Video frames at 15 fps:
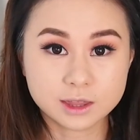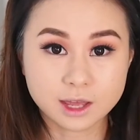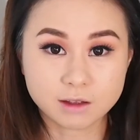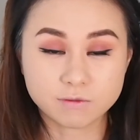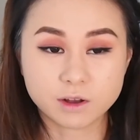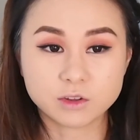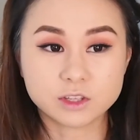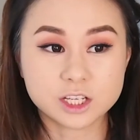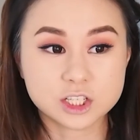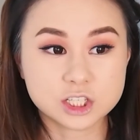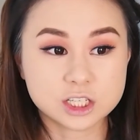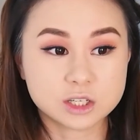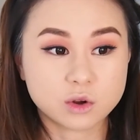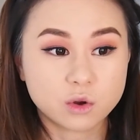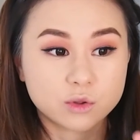that
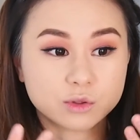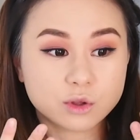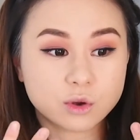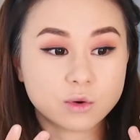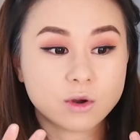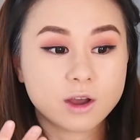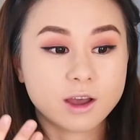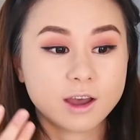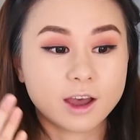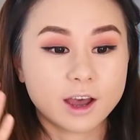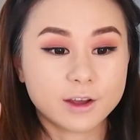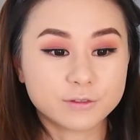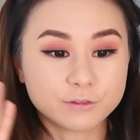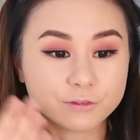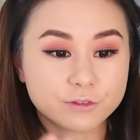foundation, although
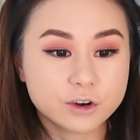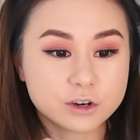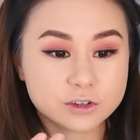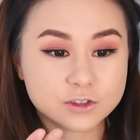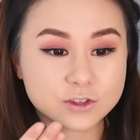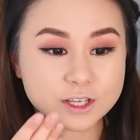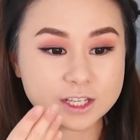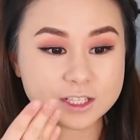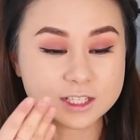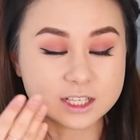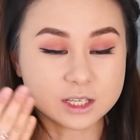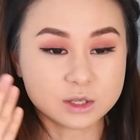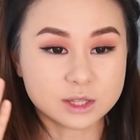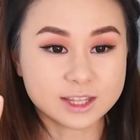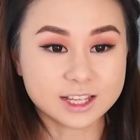at first you can
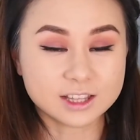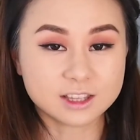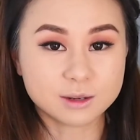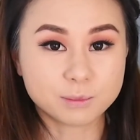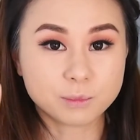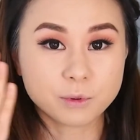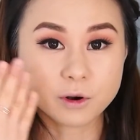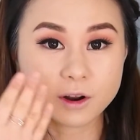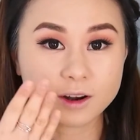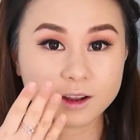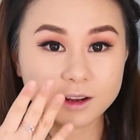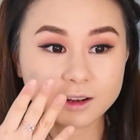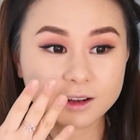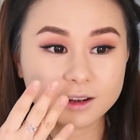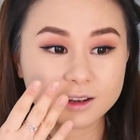see that the
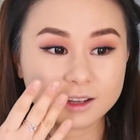product